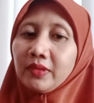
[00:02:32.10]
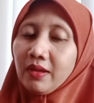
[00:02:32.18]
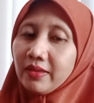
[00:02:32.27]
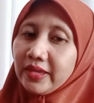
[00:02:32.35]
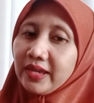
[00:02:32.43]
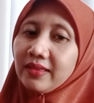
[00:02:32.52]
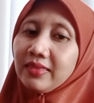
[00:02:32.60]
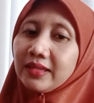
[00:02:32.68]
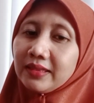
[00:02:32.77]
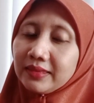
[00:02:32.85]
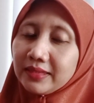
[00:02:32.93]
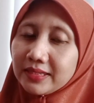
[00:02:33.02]
The
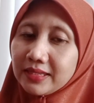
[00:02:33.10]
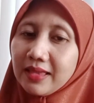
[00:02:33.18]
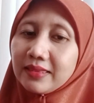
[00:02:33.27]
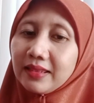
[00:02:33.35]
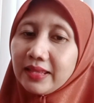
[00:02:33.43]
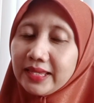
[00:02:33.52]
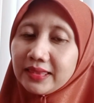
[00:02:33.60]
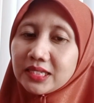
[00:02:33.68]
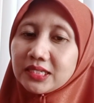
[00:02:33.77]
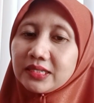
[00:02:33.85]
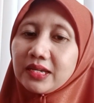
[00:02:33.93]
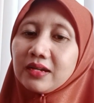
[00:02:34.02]

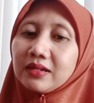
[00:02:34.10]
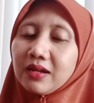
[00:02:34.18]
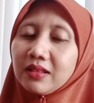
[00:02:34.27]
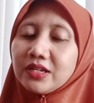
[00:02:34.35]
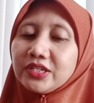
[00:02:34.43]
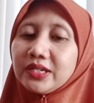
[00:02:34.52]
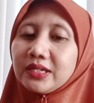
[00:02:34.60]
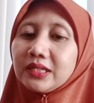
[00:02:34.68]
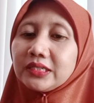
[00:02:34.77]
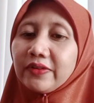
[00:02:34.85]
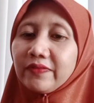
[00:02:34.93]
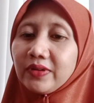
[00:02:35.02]
latest technological
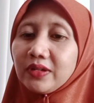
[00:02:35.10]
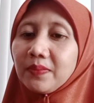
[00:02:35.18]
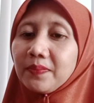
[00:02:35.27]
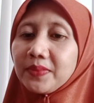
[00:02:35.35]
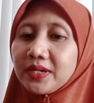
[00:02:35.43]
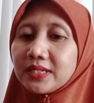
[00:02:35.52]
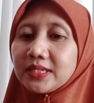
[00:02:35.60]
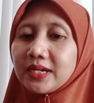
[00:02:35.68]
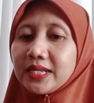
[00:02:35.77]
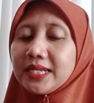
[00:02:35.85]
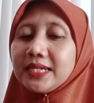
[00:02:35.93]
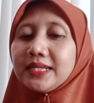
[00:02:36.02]
developments
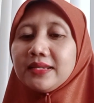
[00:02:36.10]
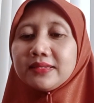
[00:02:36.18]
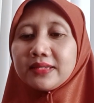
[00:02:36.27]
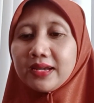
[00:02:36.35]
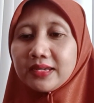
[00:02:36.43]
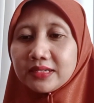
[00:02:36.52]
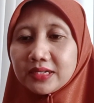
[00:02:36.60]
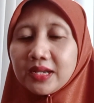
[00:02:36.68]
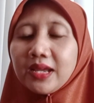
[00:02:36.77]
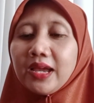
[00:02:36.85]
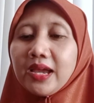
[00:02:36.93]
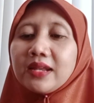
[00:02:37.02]
redesigned
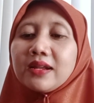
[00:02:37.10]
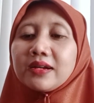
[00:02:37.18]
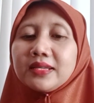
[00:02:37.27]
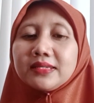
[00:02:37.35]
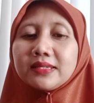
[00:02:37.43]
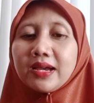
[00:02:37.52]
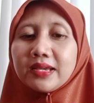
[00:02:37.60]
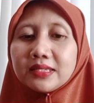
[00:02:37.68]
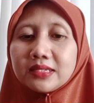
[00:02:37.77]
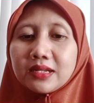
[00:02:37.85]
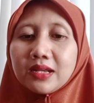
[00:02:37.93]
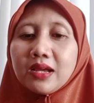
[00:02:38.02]
and
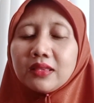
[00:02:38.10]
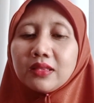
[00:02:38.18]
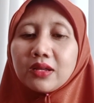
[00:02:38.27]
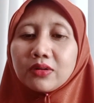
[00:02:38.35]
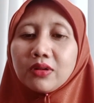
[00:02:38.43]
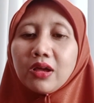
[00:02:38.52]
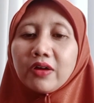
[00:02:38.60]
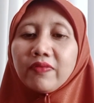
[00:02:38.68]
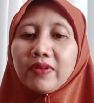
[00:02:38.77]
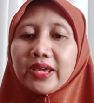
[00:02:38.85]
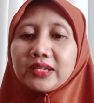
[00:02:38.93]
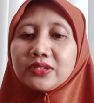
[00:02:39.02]
revised the role of
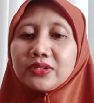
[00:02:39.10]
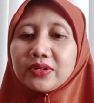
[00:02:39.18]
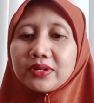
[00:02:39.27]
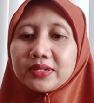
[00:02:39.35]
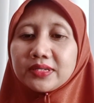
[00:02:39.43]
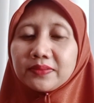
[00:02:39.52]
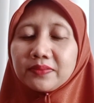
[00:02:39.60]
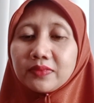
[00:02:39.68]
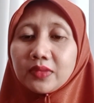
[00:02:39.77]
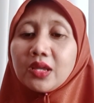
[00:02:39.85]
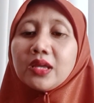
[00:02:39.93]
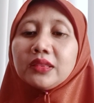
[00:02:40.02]
lectures,
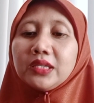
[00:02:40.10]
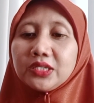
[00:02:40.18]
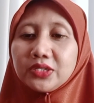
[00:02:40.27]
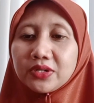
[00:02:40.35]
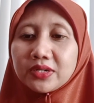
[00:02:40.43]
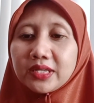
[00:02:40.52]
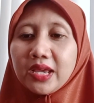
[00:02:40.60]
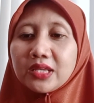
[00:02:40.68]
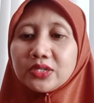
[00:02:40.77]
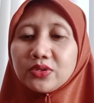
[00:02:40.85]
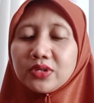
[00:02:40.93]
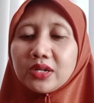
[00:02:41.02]
teachers, and
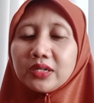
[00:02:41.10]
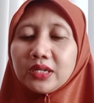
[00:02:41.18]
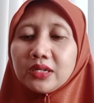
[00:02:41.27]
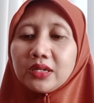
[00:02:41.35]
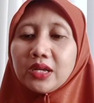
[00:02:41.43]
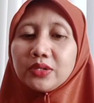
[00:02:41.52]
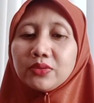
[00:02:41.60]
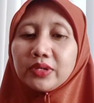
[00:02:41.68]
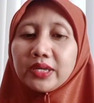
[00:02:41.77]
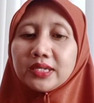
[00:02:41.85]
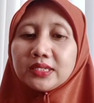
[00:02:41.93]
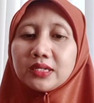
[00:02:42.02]
students in
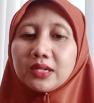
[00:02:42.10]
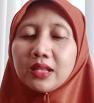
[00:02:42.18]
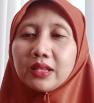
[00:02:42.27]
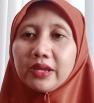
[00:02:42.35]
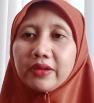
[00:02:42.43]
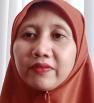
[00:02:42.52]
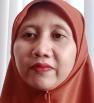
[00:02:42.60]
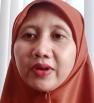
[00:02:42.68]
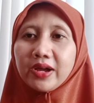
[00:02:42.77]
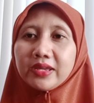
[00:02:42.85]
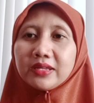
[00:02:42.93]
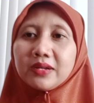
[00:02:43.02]
educational
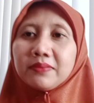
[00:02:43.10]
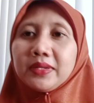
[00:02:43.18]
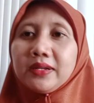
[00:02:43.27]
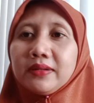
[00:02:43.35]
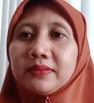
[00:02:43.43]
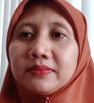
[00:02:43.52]
environment.